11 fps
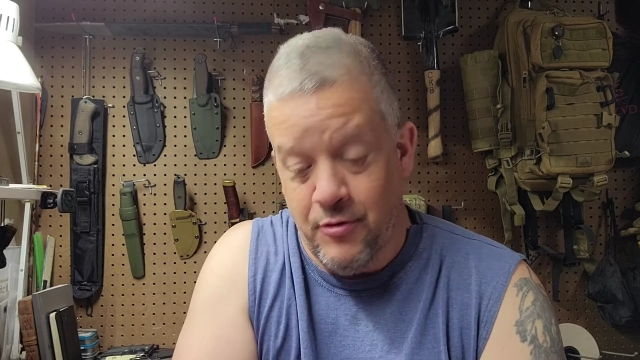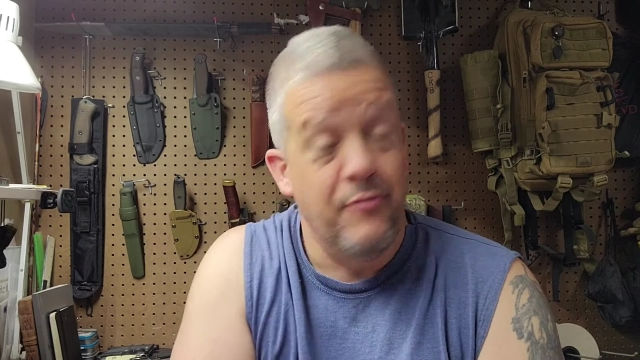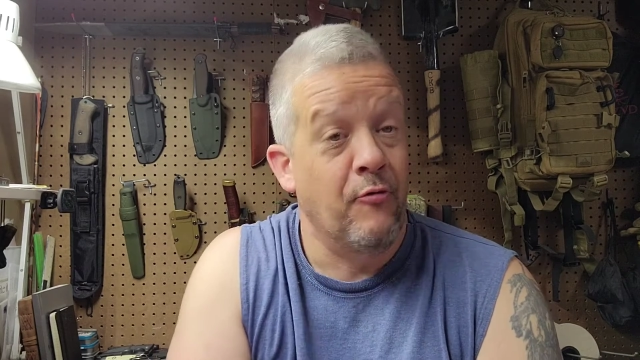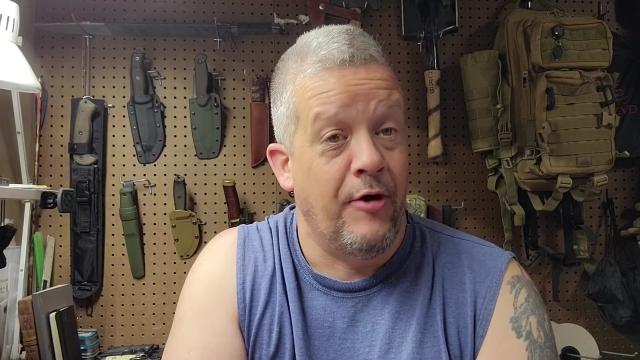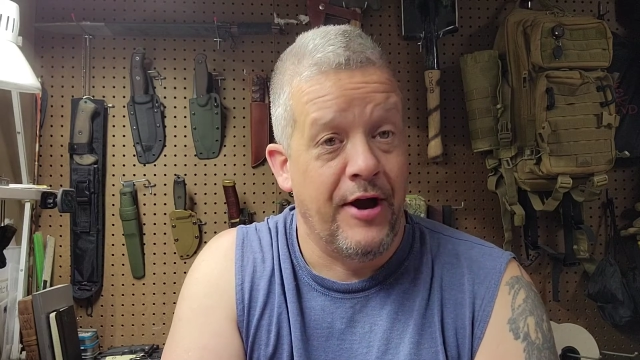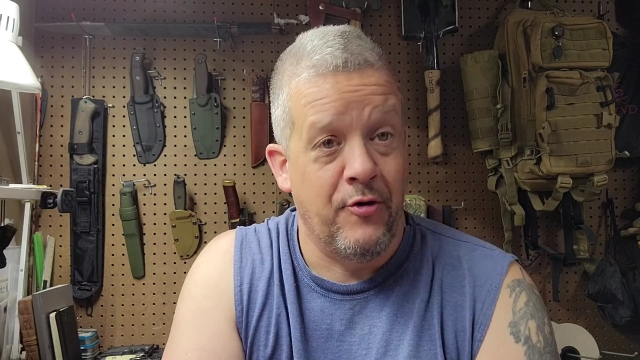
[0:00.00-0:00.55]

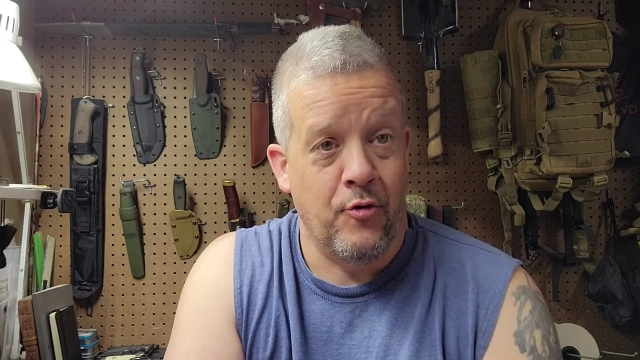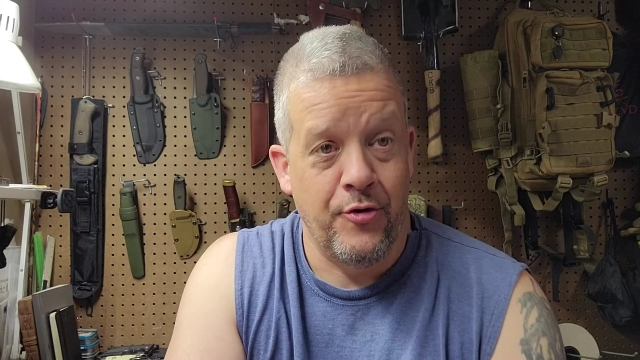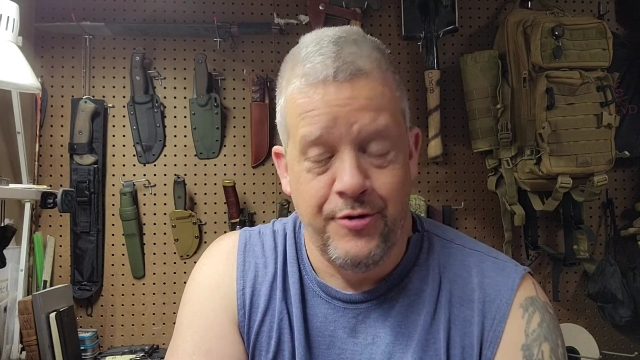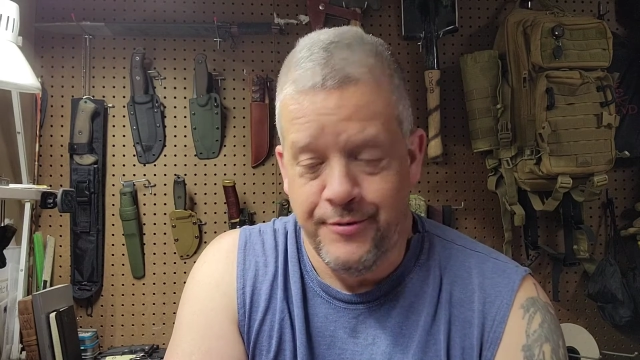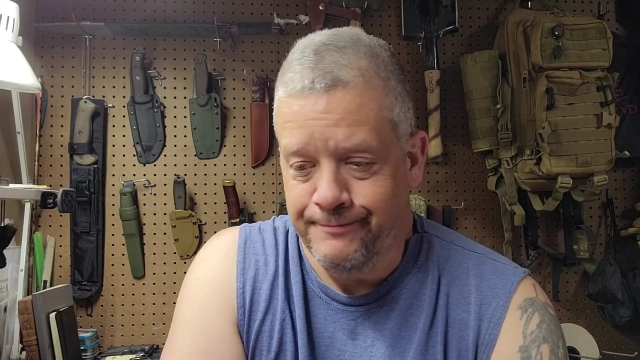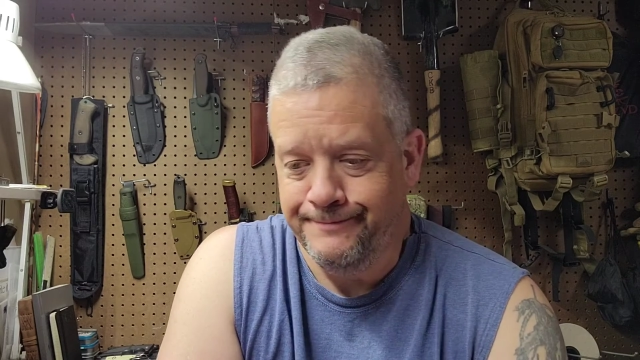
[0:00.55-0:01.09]
Wasn't what I
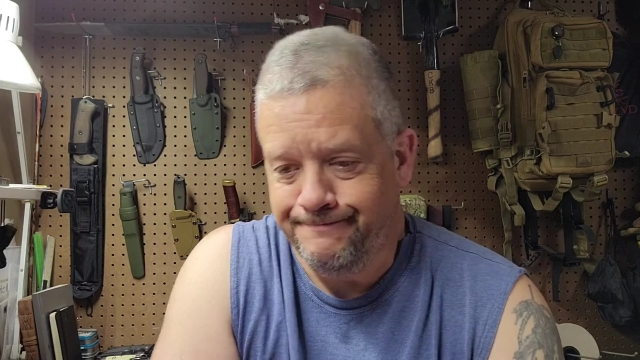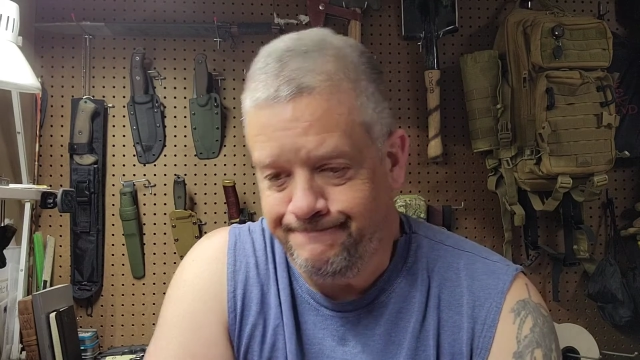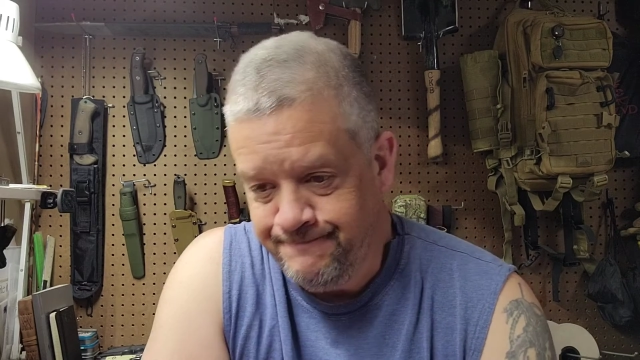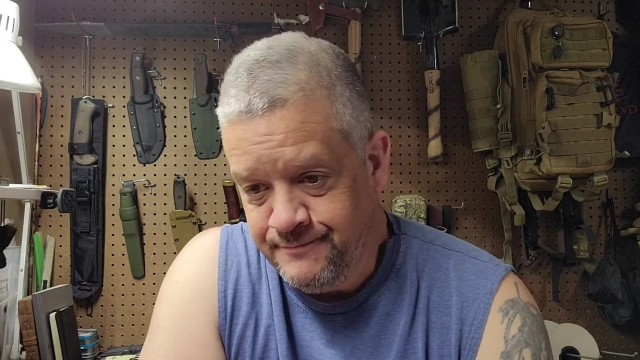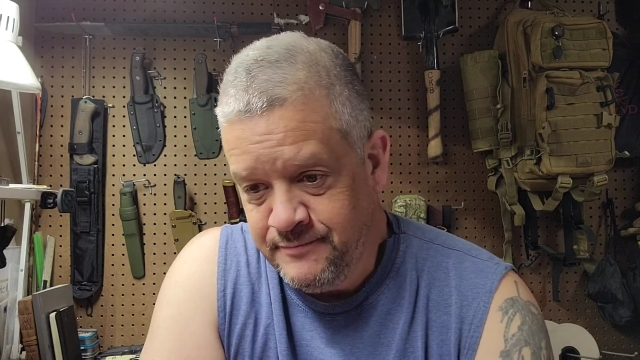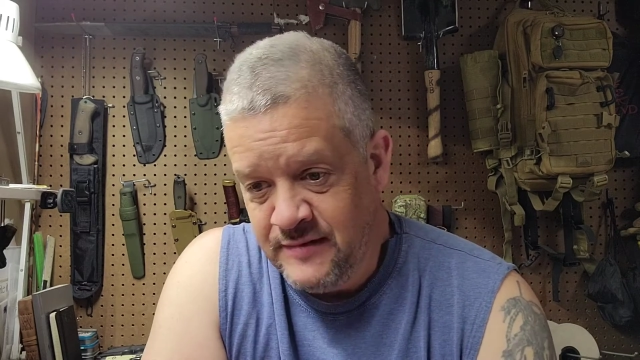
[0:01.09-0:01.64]
ordered.
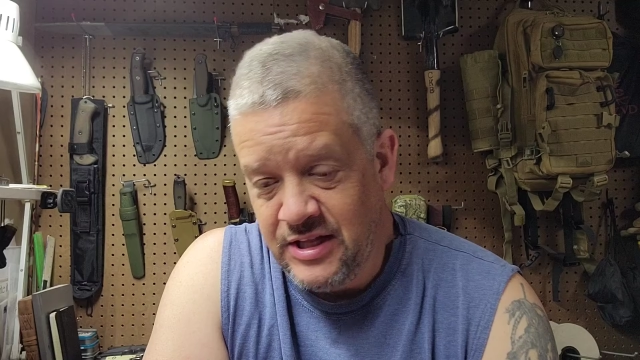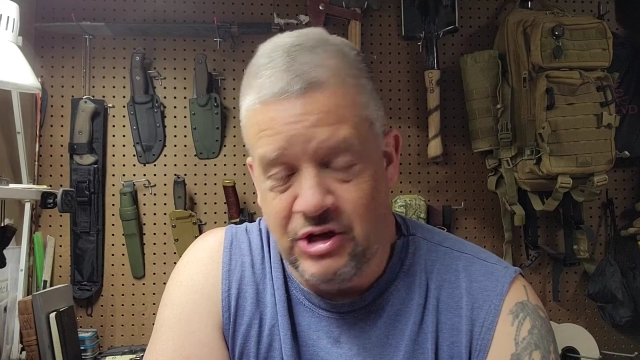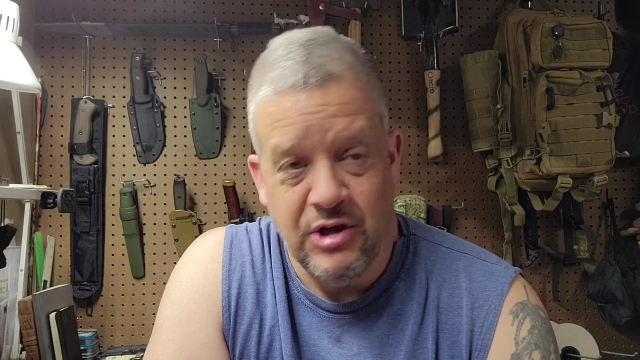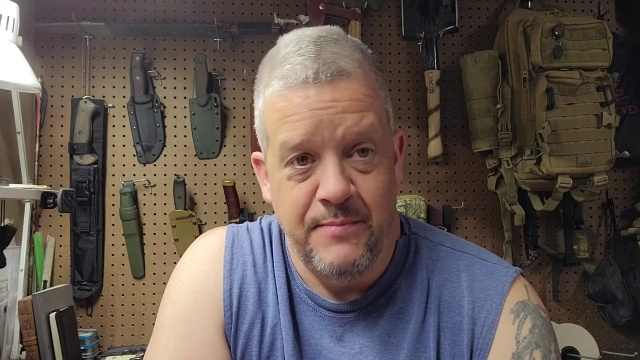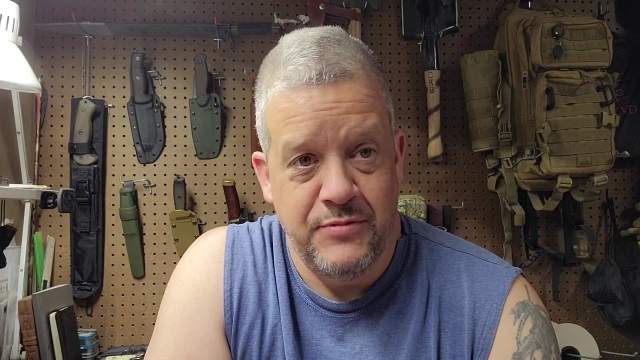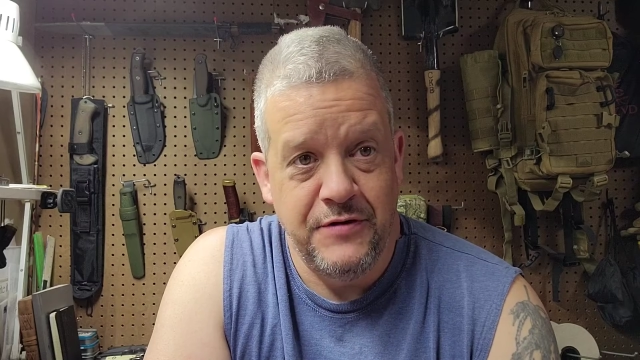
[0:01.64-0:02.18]

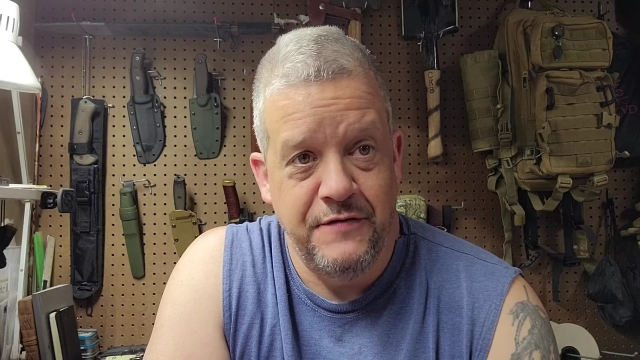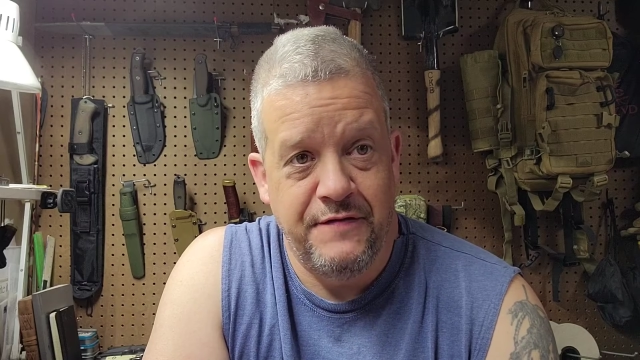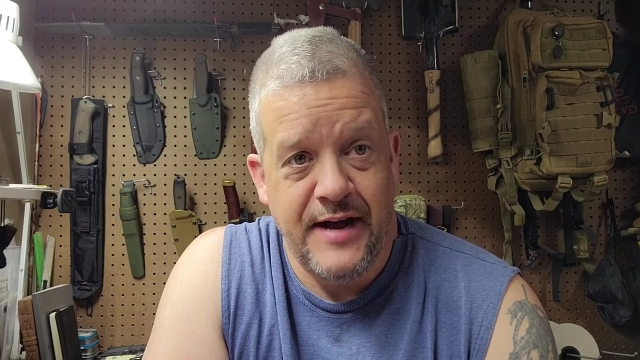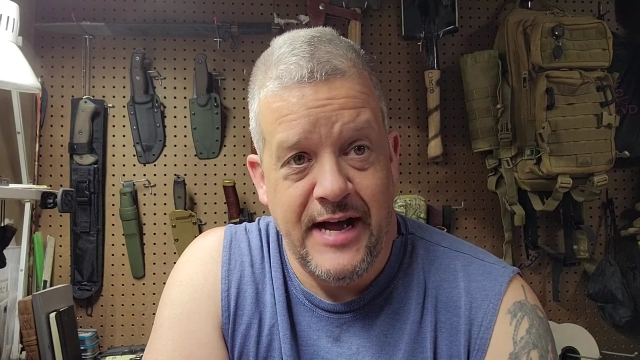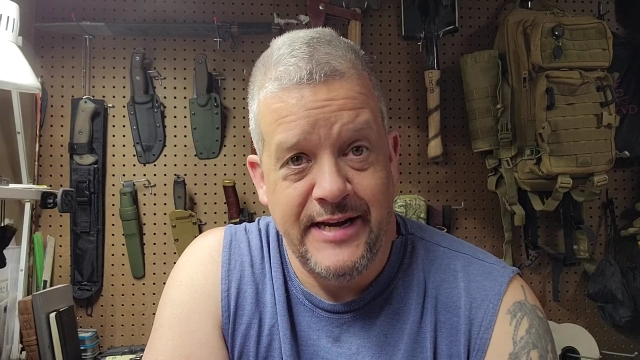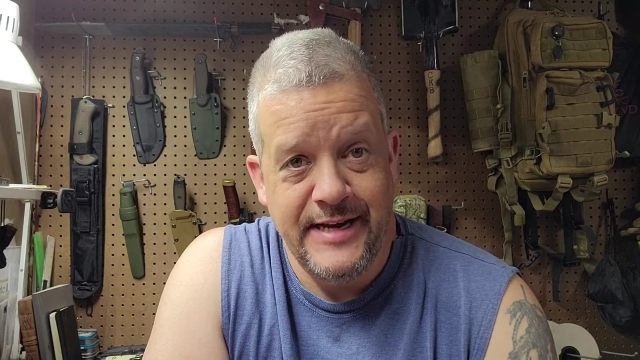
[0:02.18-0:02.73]
Come to
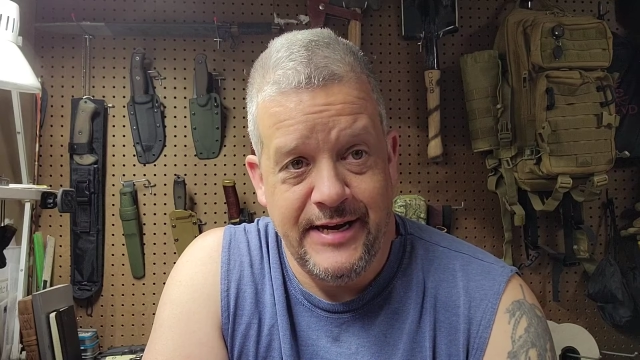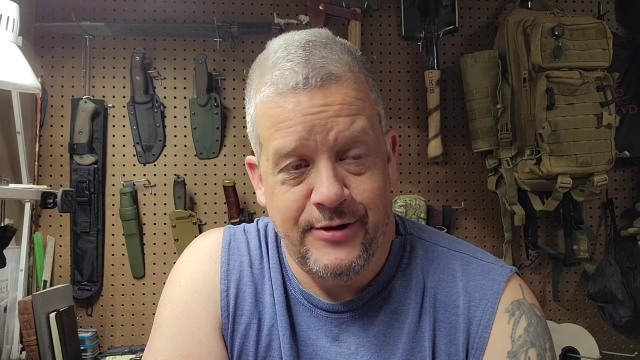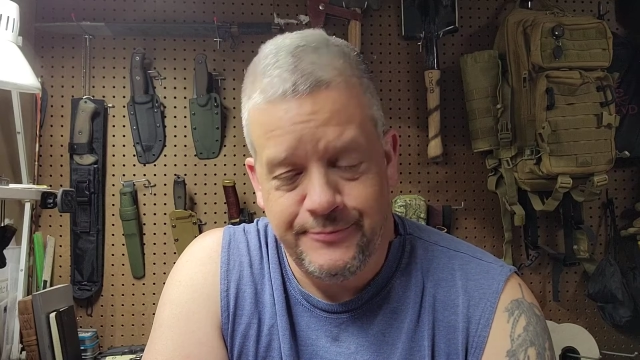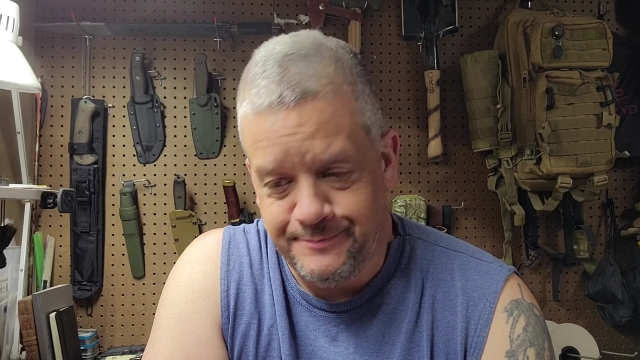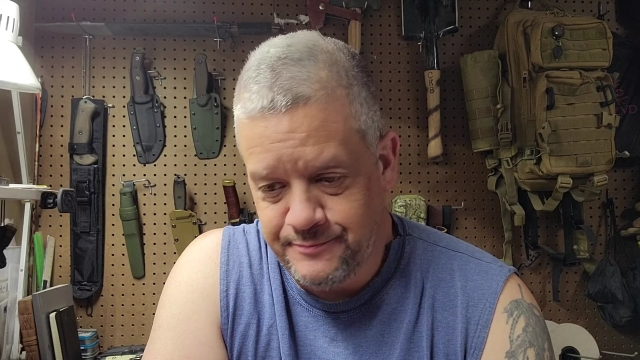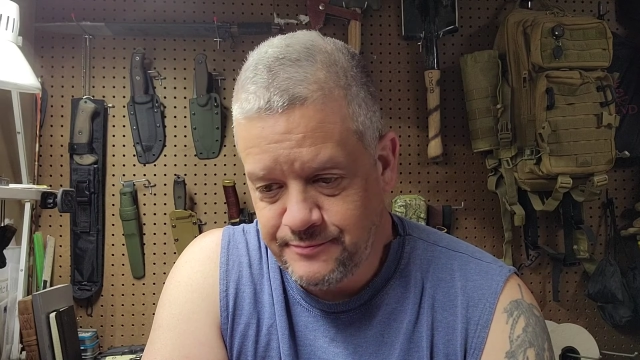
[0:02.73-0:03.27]
find
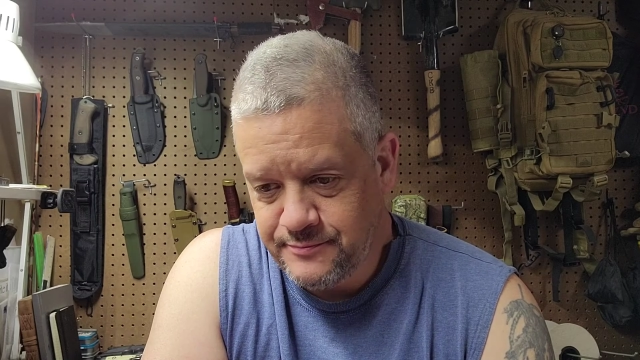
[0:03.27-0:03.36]
out,